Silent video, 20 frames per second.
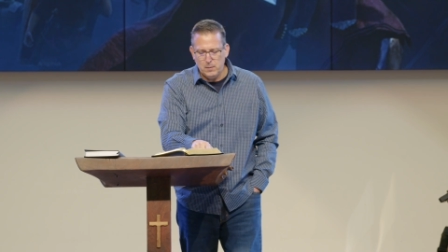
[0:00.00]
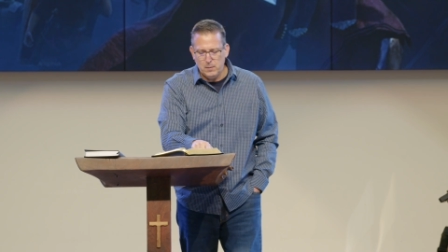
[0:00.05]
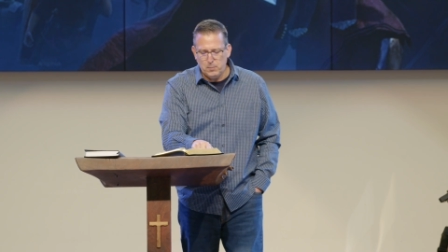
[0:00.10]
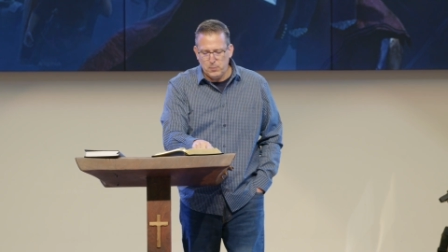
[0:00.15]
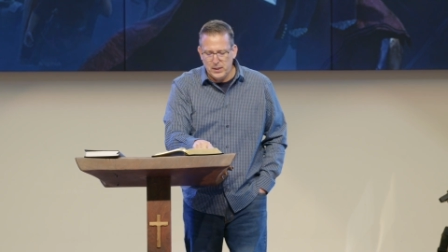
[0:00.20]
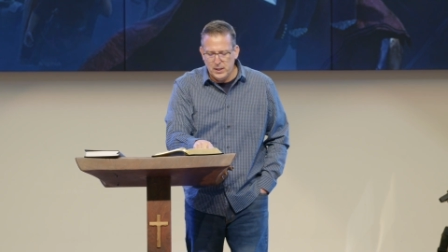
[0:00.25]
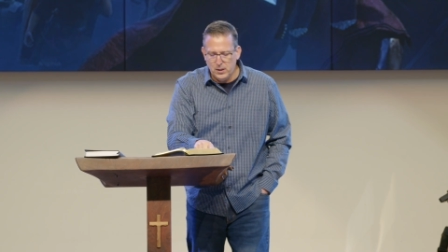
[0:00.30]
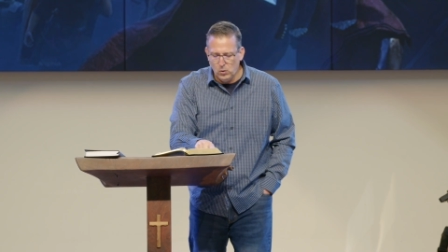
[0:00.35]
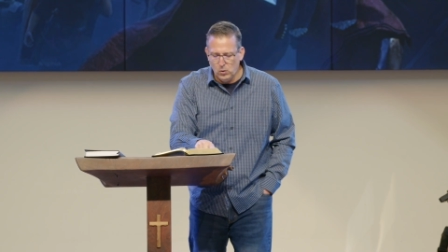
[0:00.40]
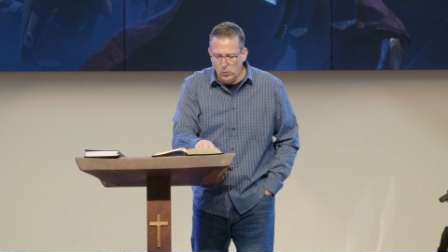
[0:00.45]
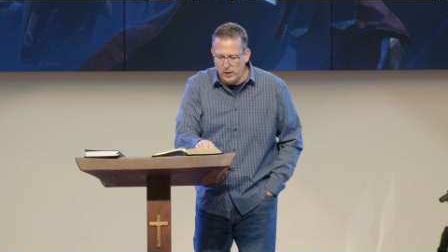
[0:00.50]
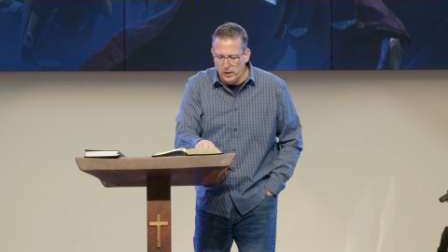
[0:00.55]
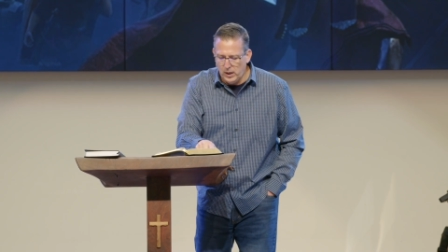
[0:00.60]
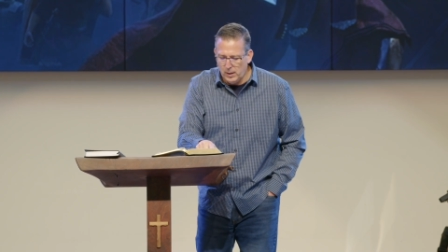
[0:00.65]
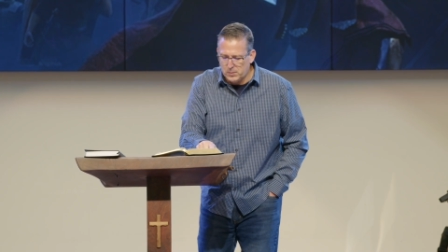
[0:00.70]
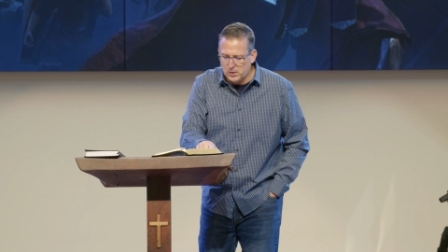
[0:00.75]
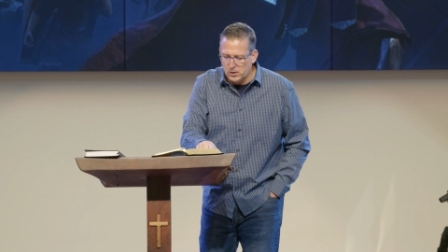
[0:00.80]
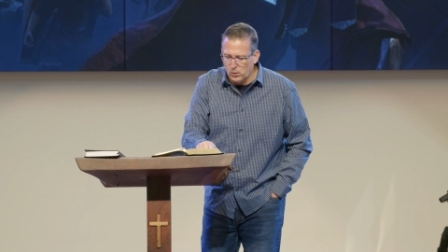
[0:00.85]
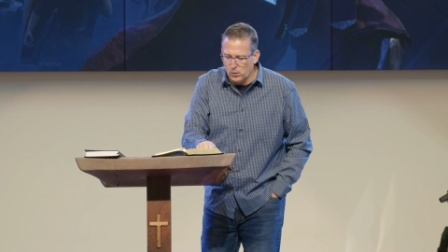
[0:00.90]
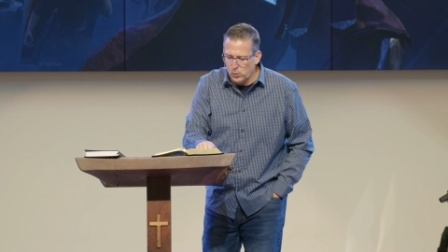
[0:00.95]
Peter went up
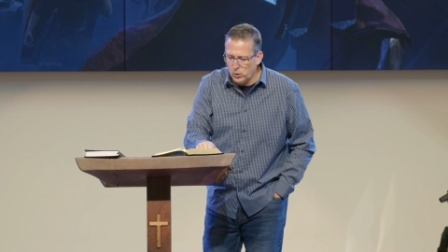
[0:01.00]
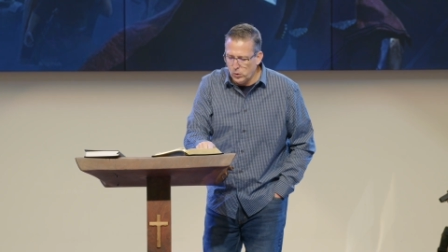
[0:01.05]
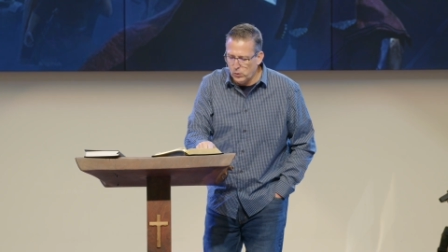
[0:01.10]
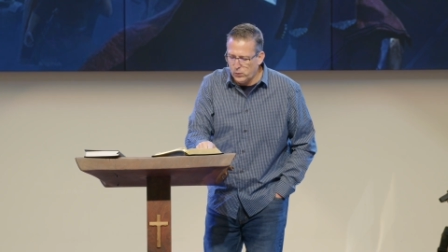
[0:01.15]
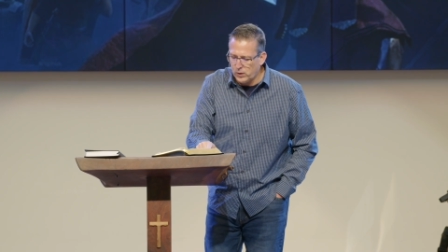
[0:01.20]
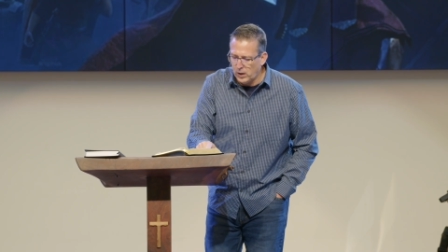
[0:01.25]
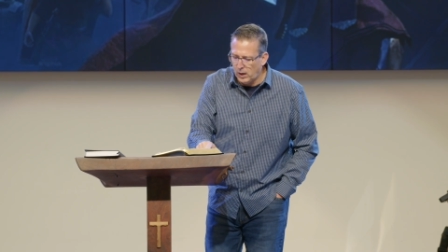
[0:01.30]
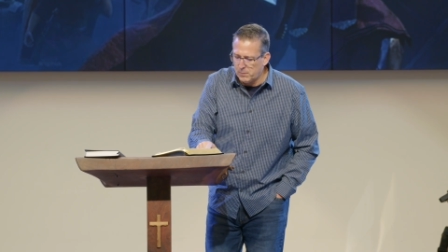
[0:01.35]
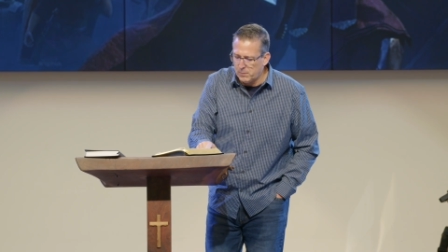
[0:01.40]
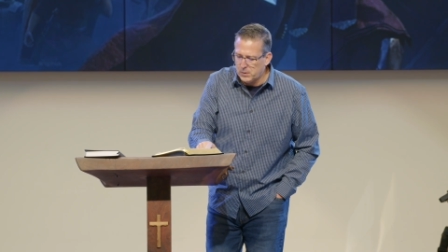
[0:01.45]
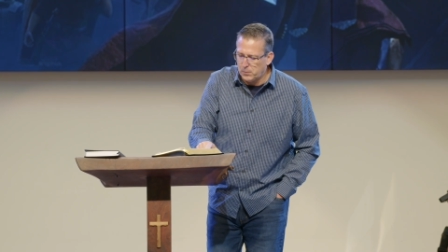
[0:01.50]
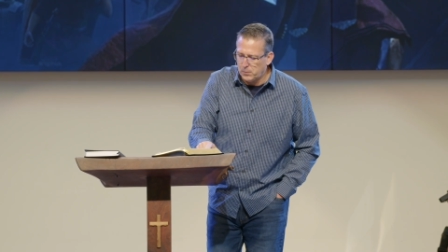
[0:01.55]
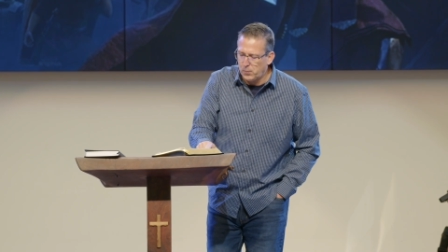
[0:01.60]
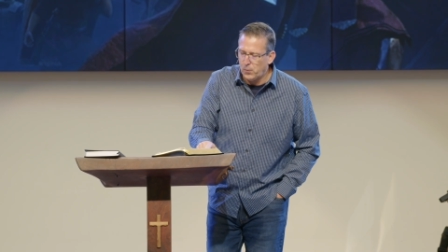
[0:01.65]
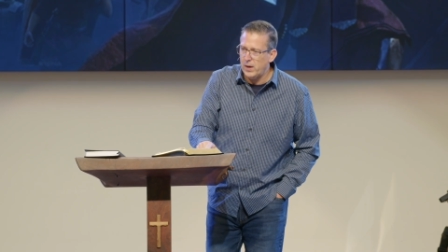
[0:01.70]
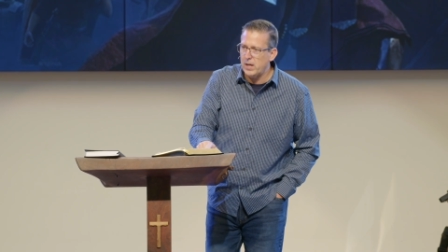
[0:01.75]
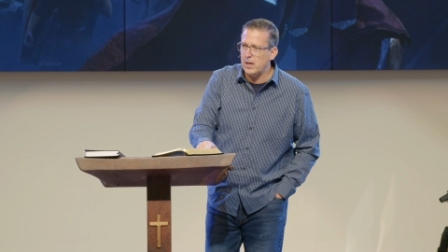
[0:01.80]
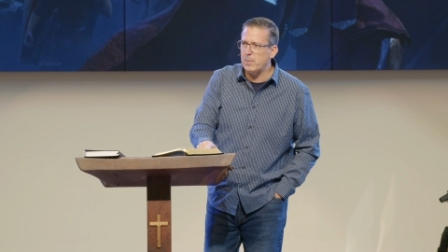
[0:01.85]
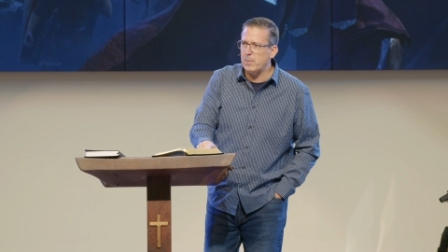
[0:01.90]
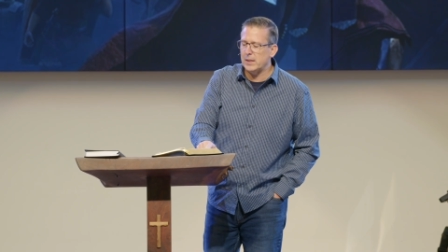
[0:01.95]
to the rooftop to
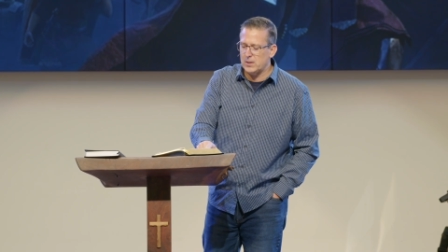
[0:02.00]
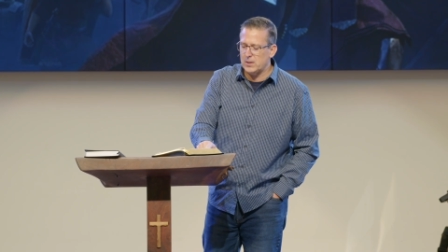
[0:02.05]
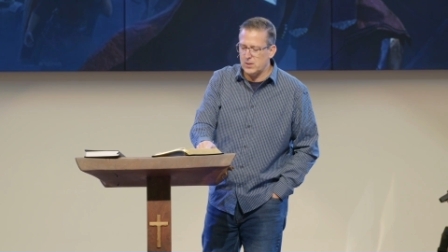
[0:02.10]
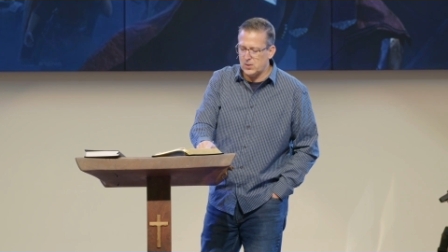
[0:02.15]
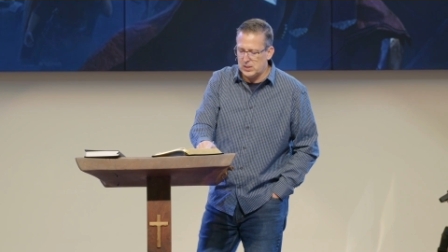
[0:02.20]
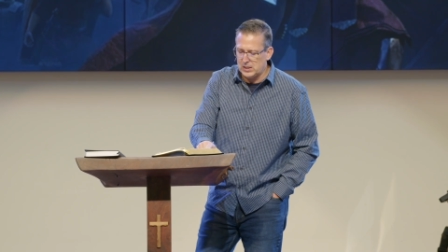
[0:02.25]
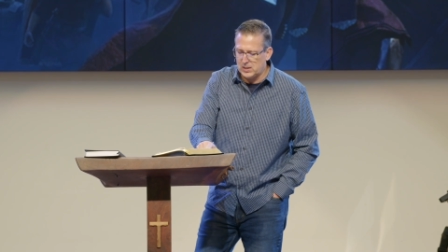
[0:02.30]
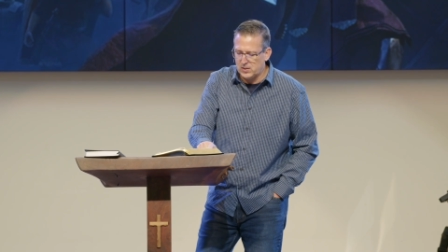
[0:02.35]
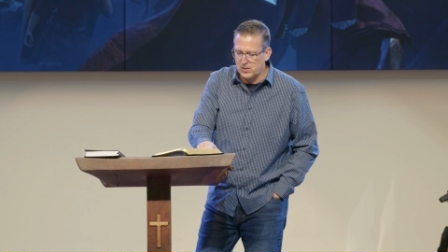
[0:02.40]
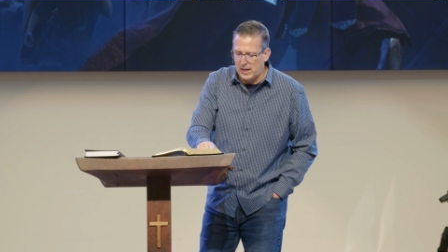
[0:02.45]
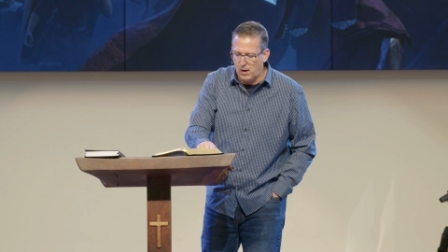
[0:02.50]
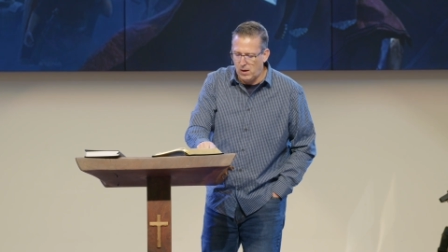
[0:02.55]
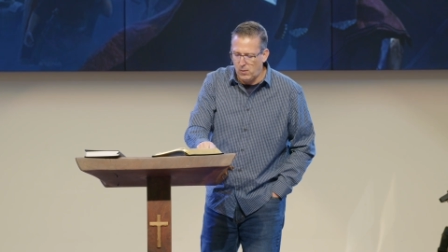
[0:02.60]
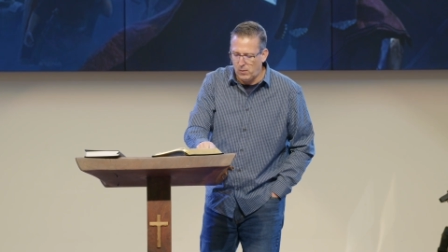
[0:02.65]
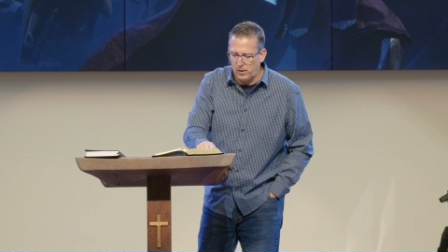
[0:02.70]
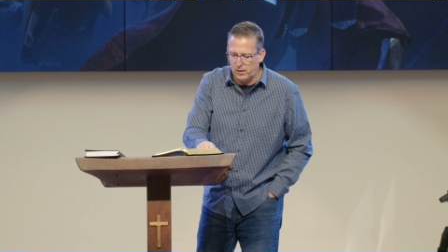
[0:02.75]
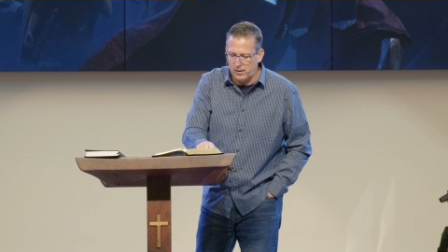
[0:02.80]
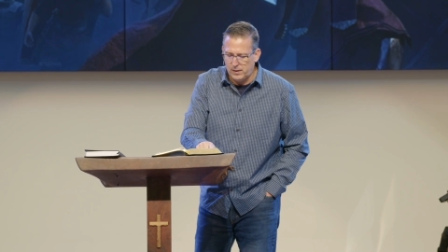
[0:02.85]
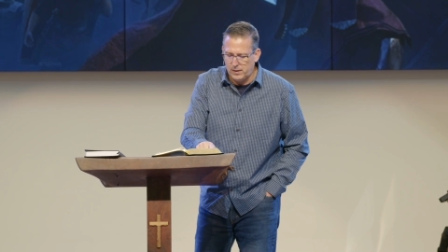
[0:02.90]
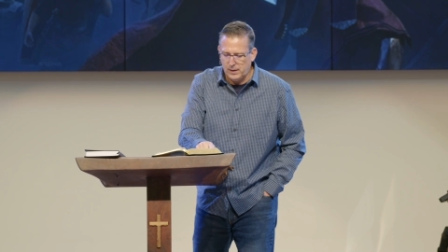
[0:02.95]
pray about the sixth
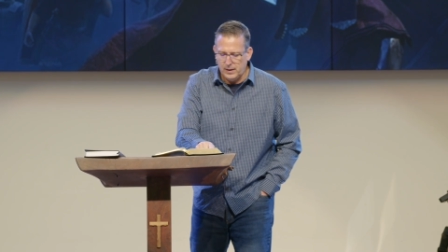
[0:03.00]
hour.